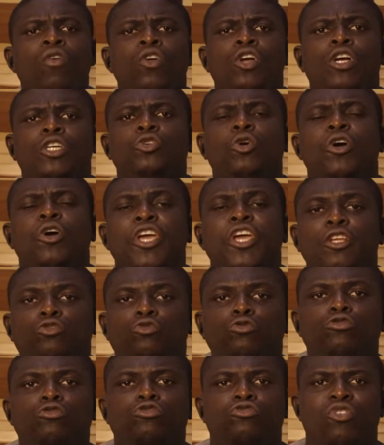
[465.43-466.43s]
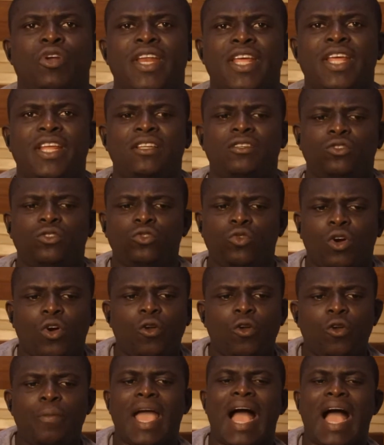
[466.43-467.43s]
you're into training, you're going to
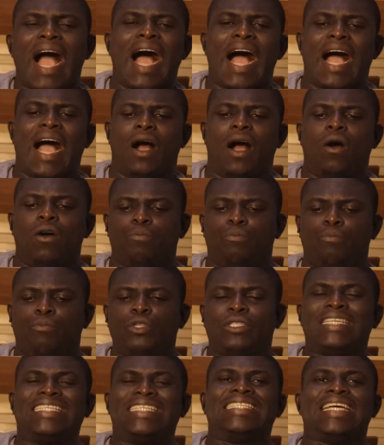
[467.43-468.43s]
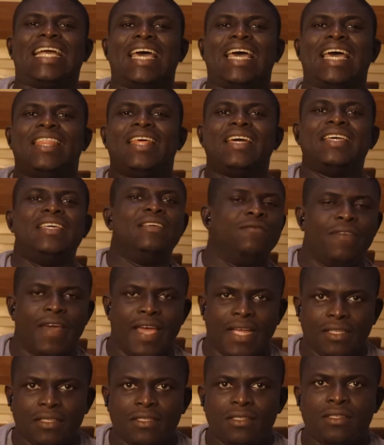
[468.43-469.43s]
be putting together
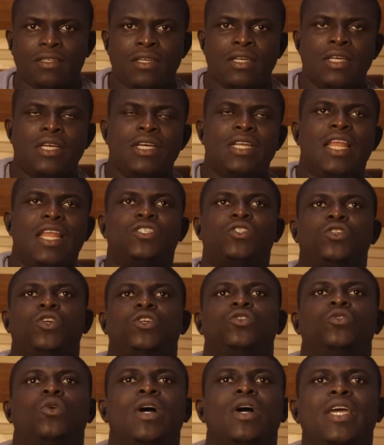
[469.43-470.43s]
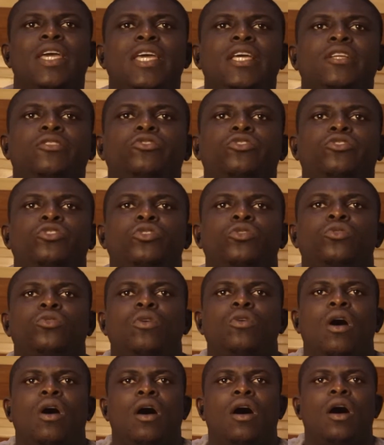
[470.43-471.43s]
events let's say you're into
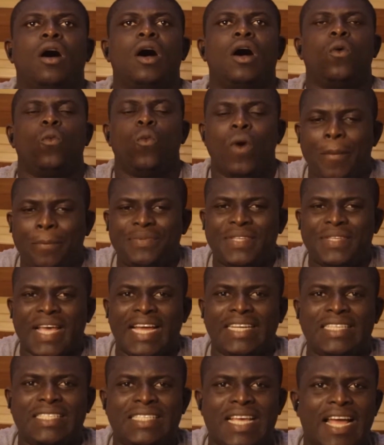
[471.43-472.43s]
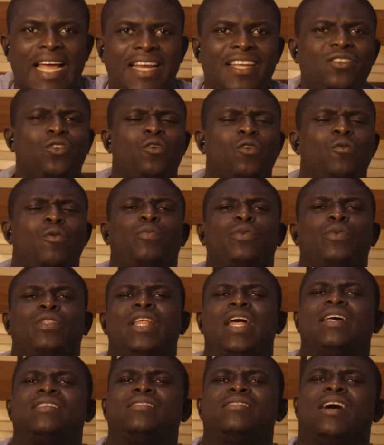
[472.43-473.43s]
uh, website design, you're going to be putting
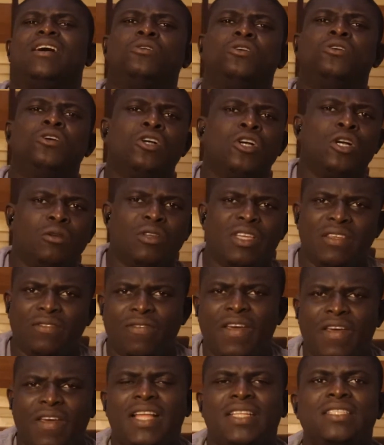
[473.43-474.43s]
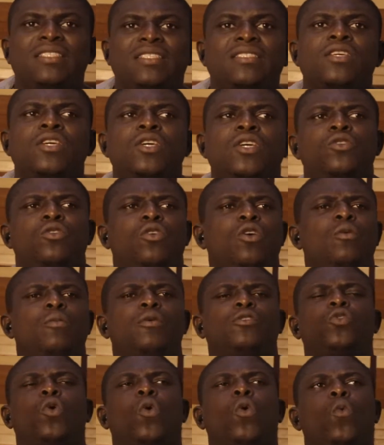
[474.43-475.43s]
as out event. You're going to,
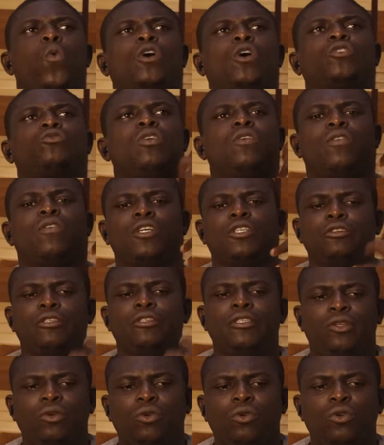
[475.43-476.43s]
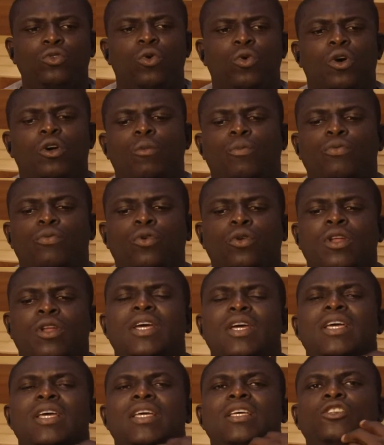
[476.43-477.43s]
so whatever you do, you want to put,
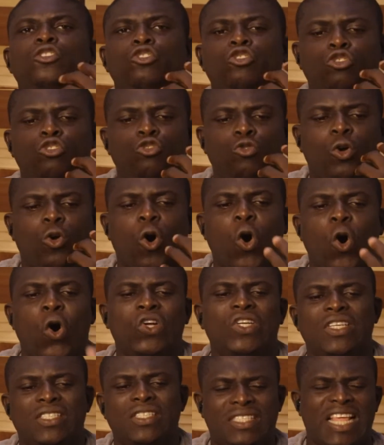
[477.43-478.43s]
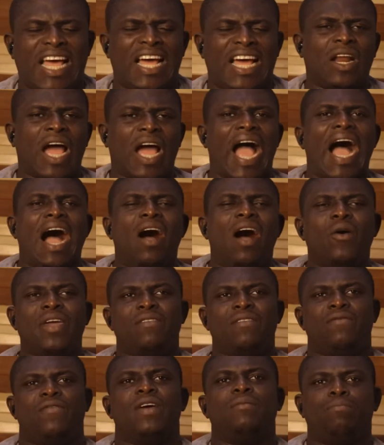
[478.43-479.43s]
you, you want to understand how
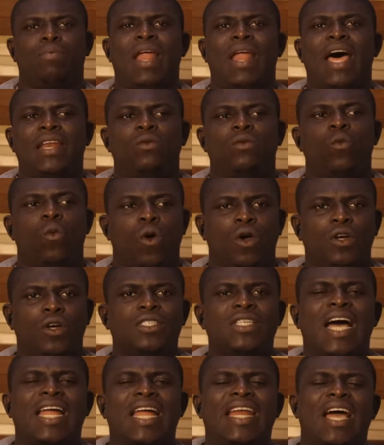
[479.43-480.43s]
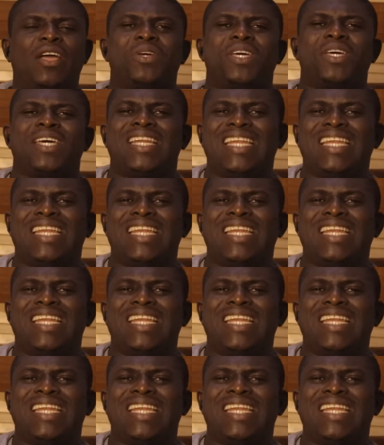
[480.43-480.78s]
event planning works and how you can